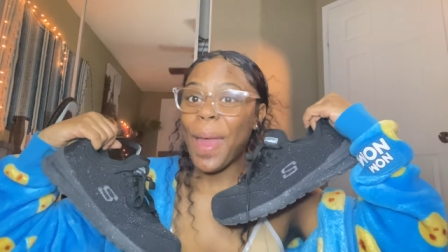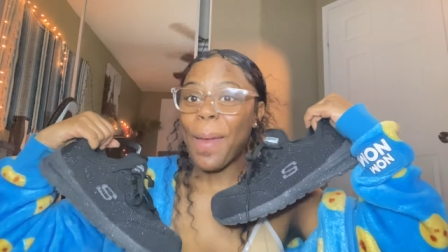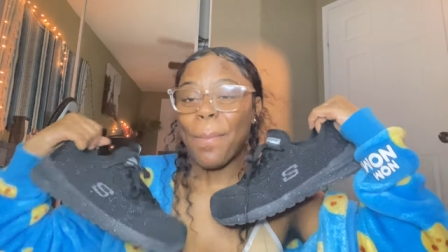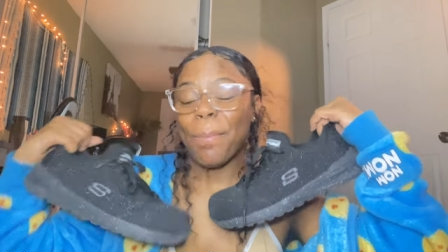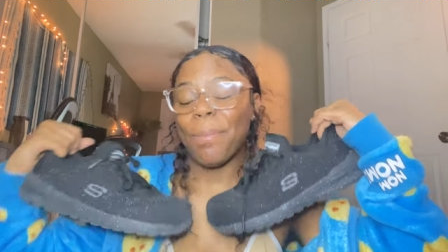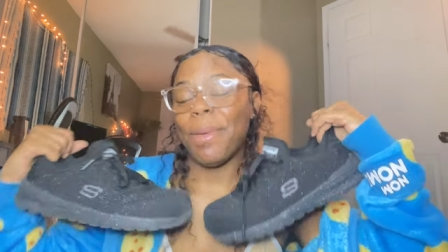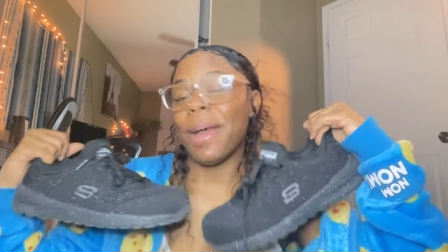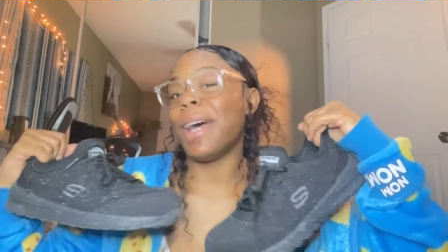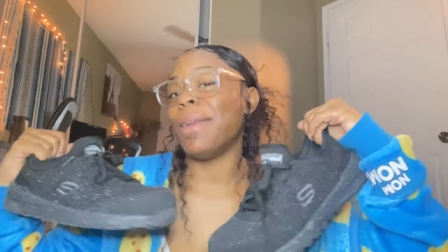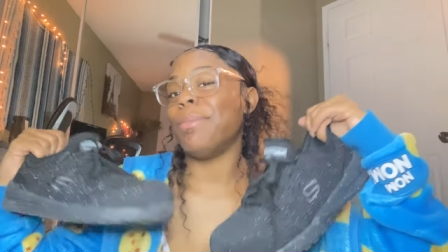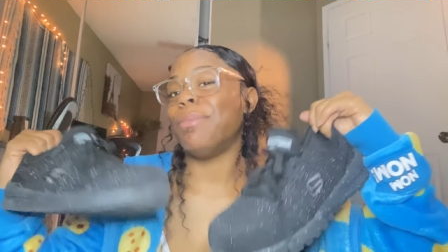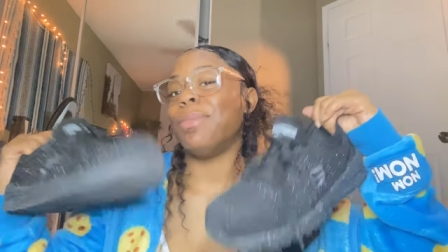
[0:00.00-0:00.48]

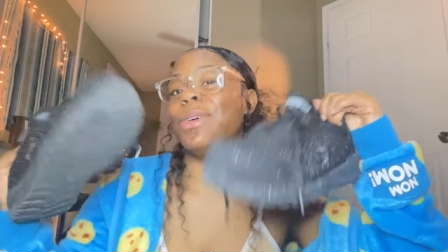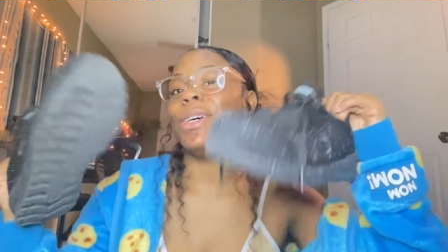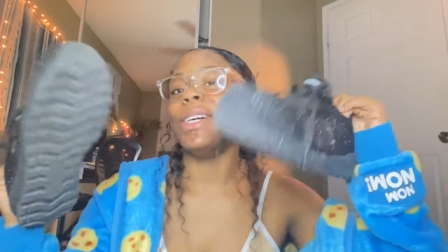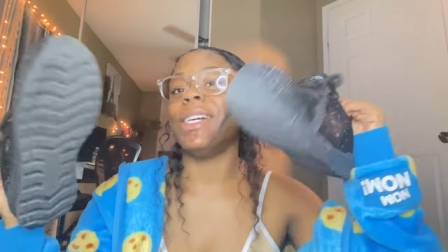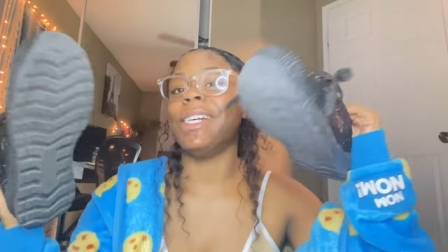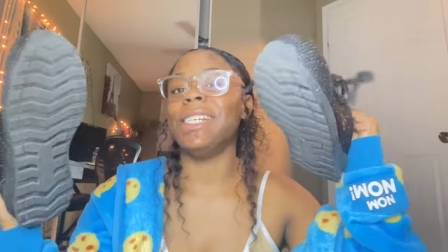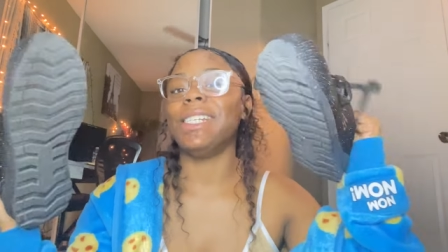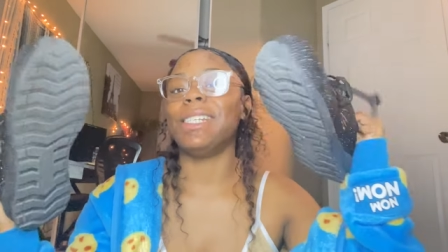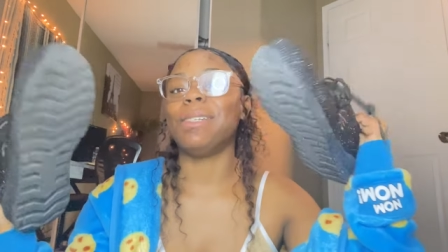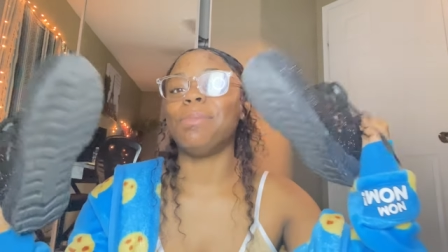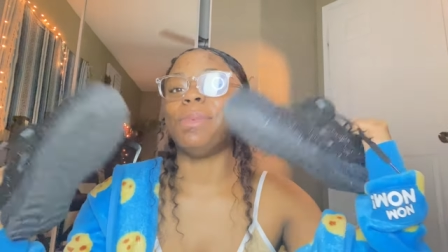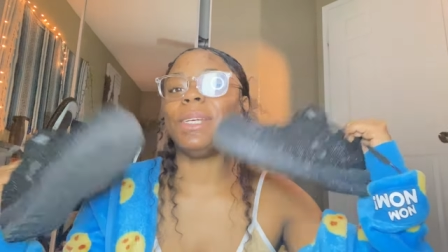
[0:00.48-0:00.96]
bad
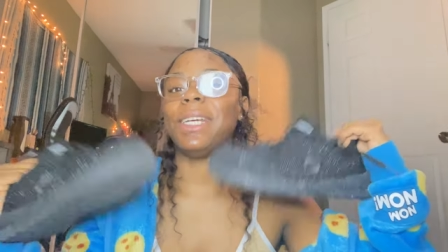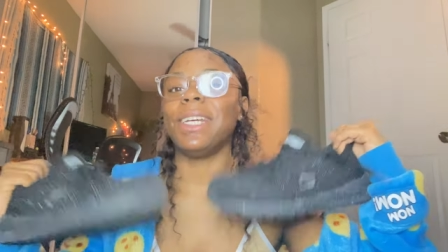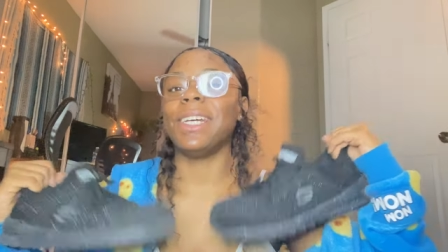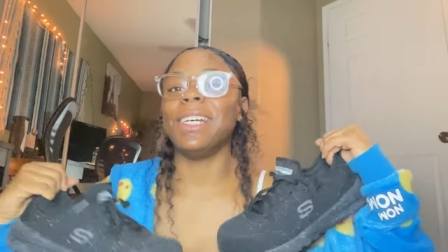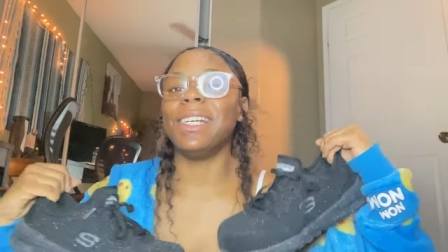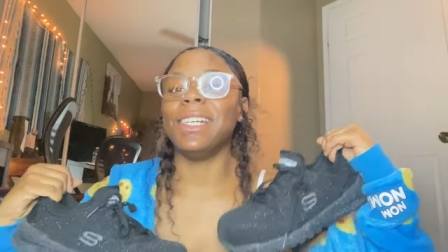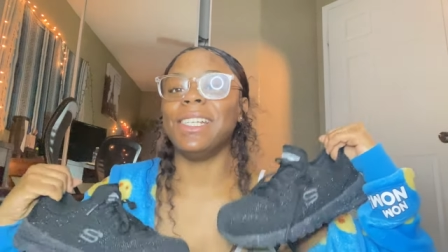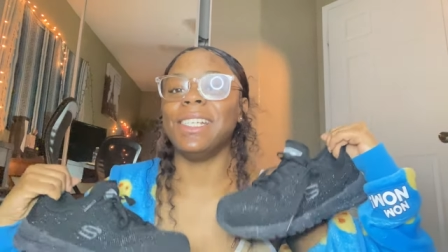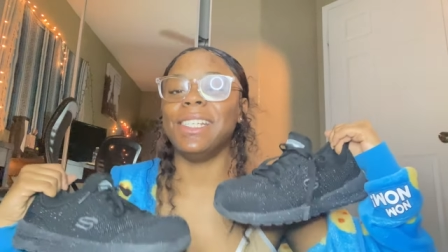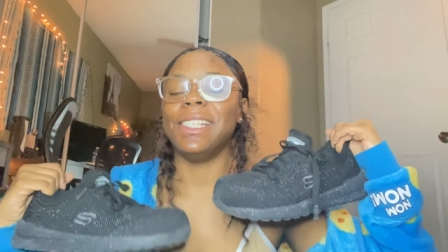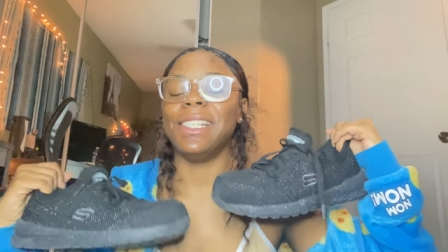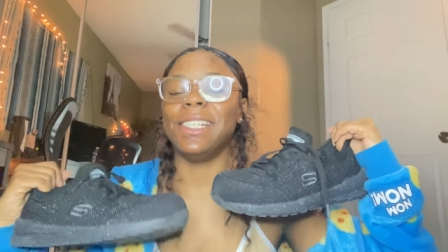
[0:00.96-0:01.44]
boys
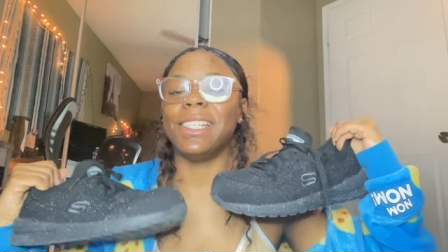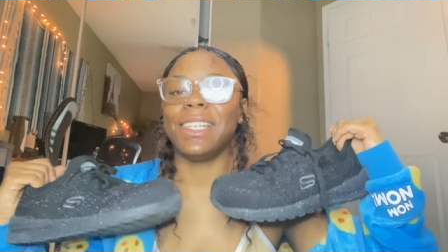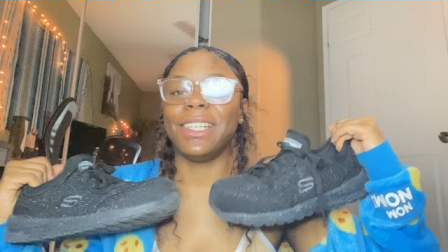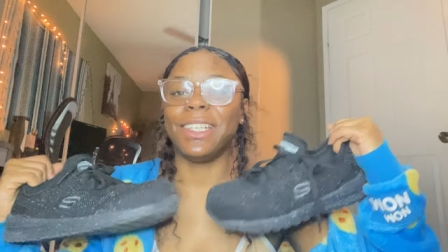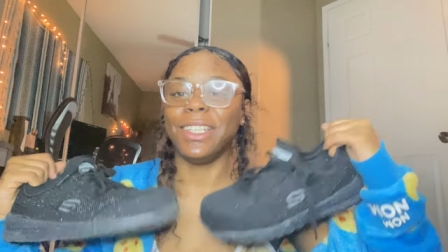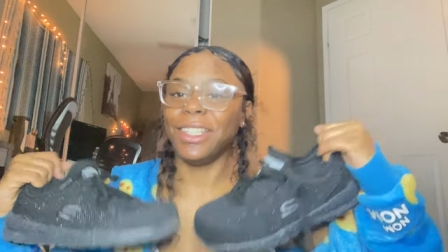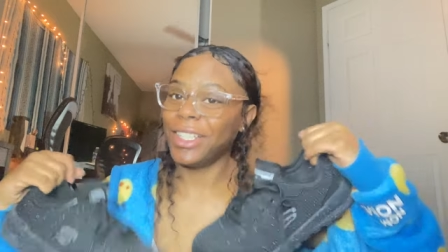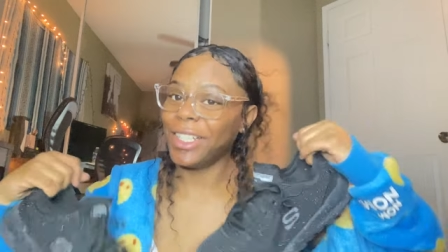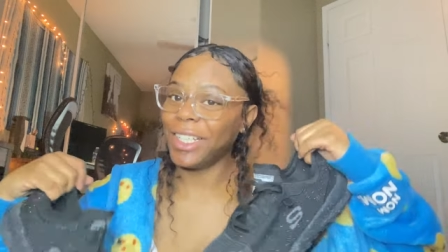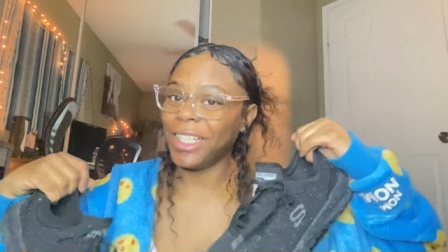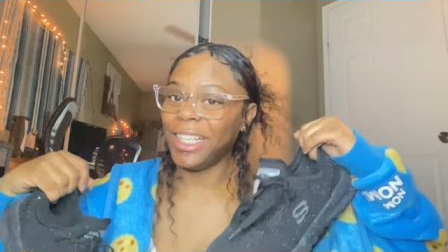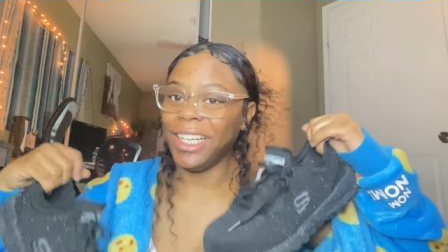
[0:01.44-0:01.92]
because
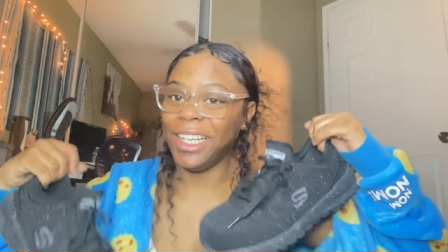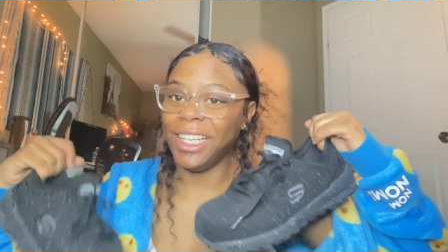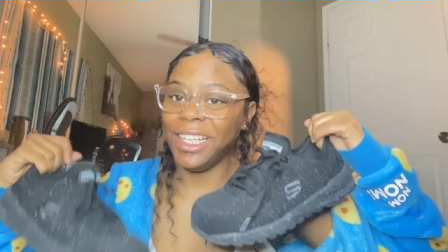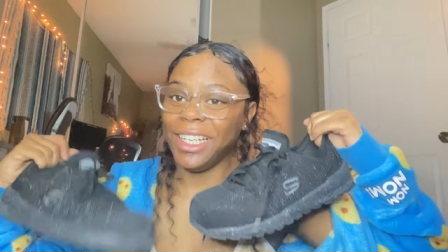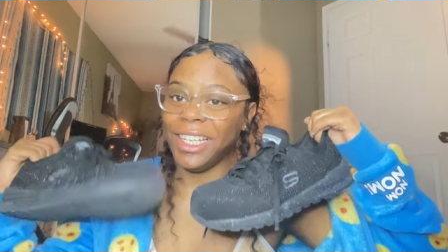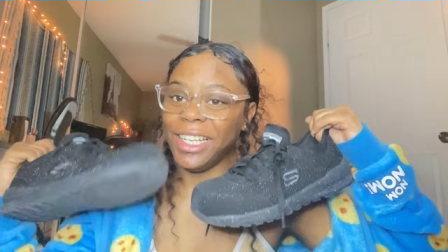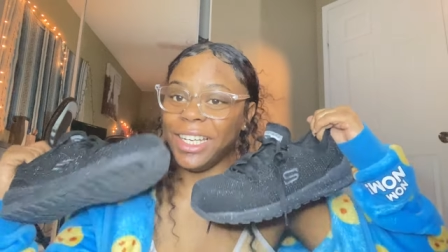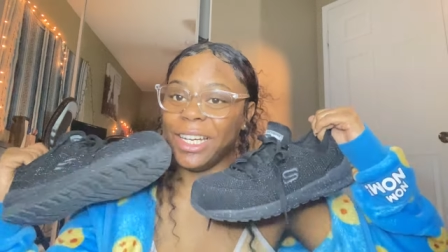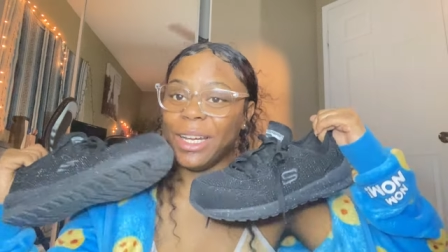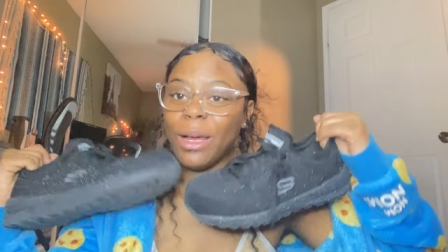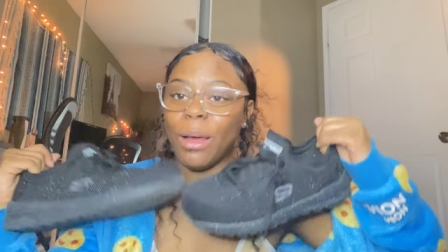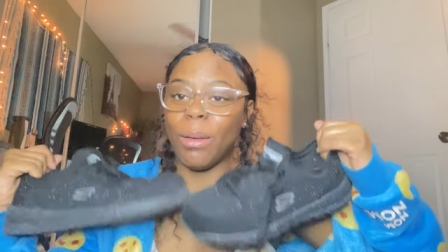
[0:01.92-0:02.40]
you're gonna
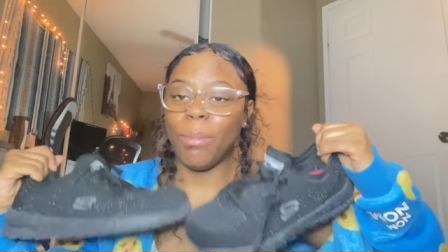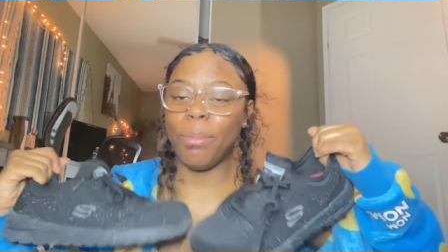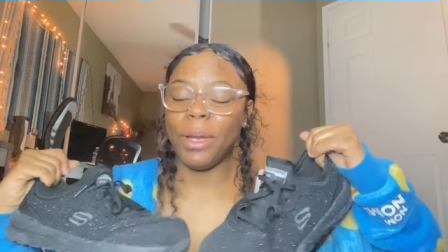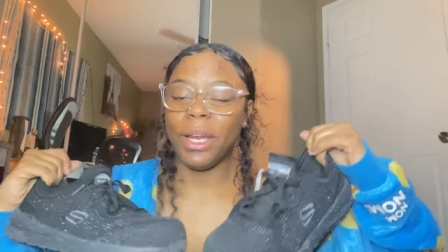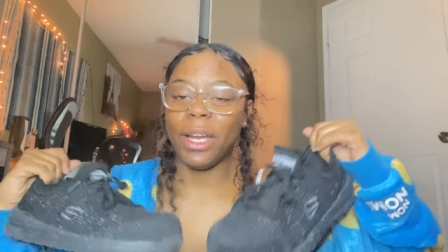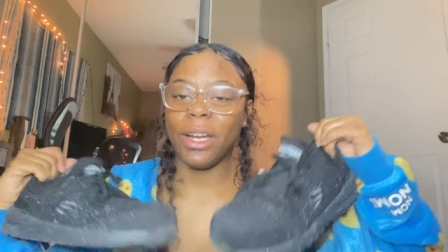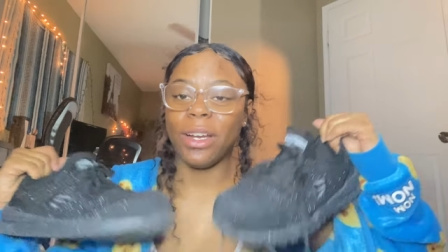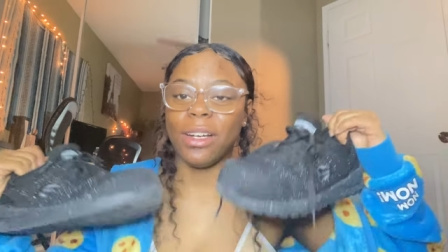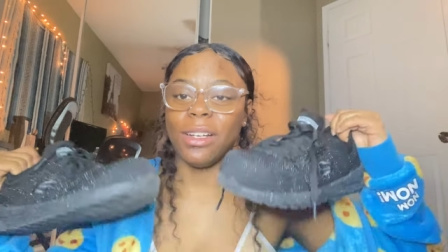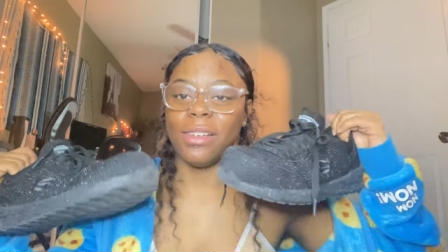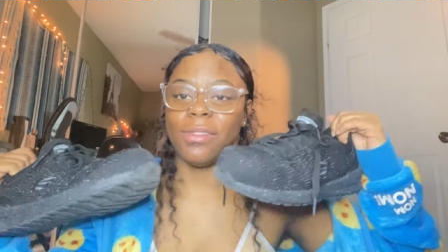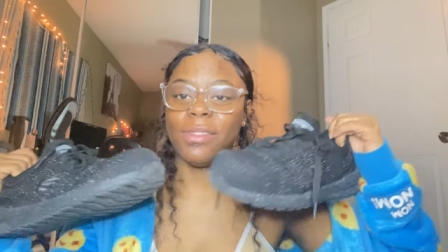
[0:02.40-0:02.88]
need a
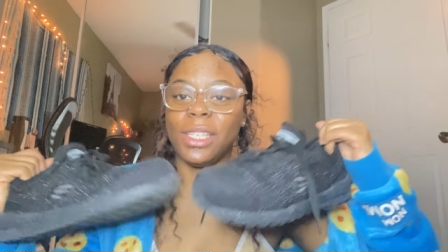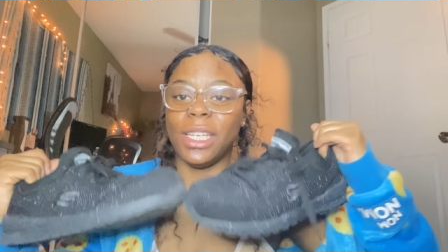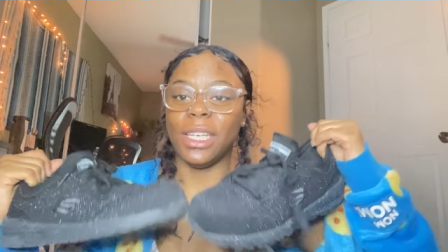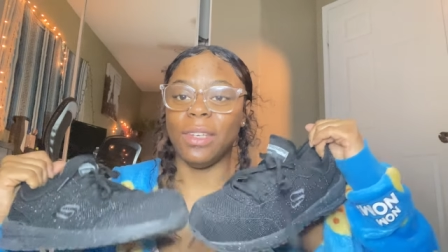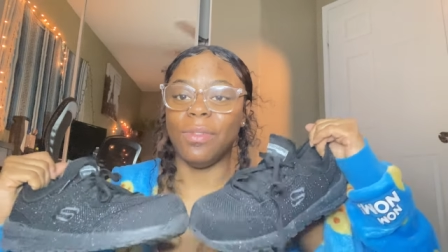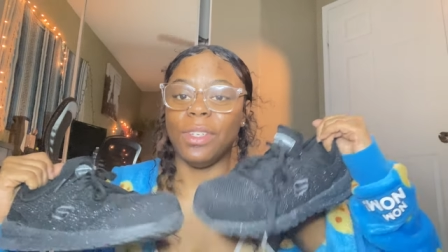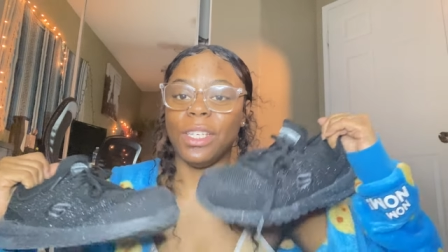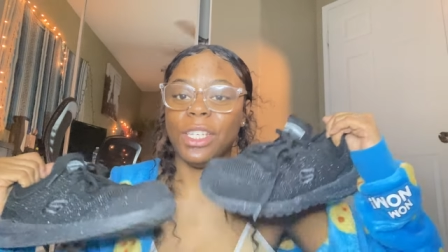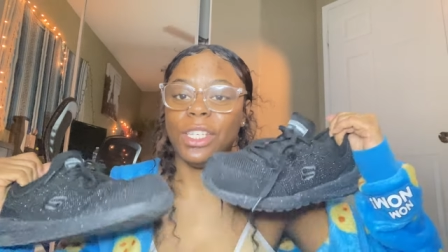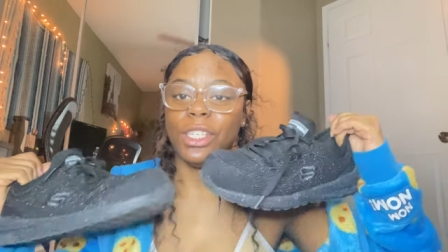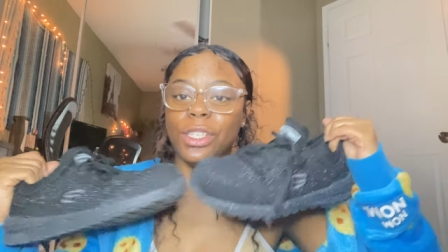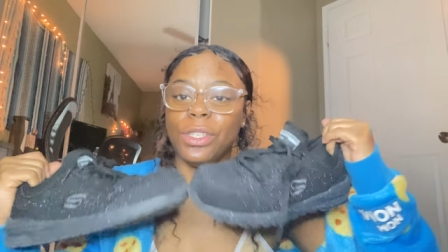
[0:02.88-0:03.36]
pair of
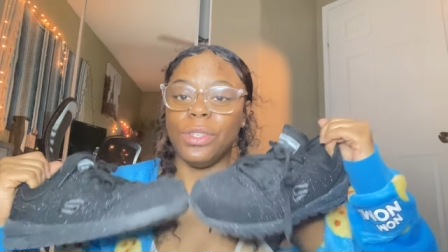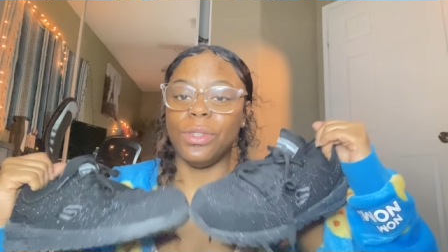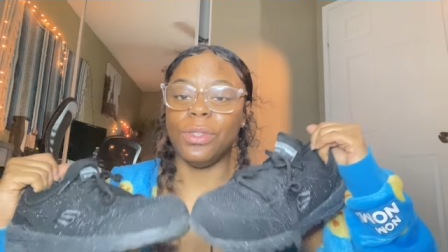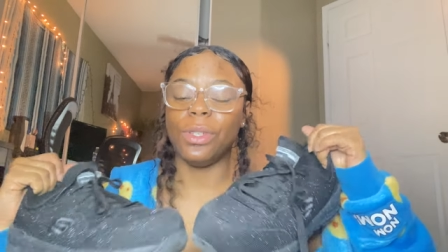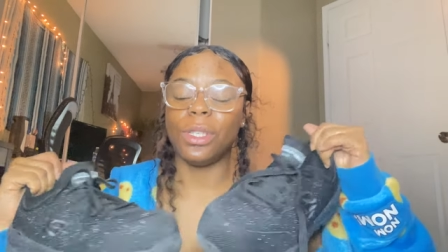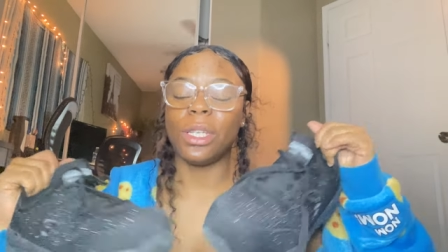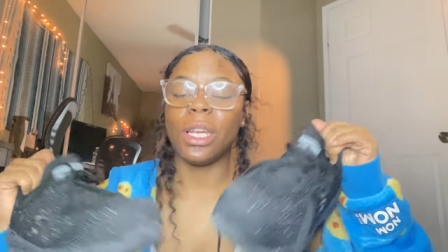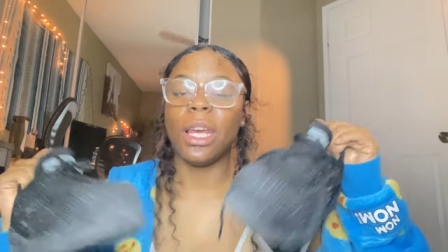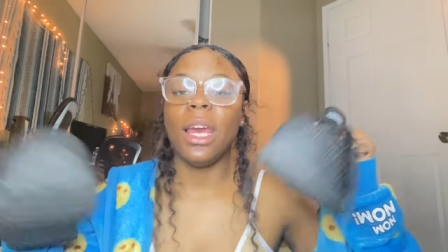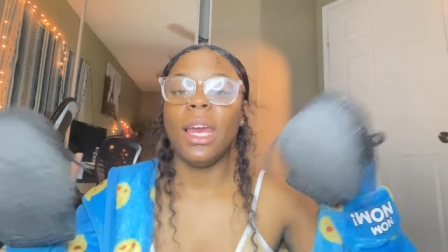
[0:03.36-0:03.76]
safety shoes.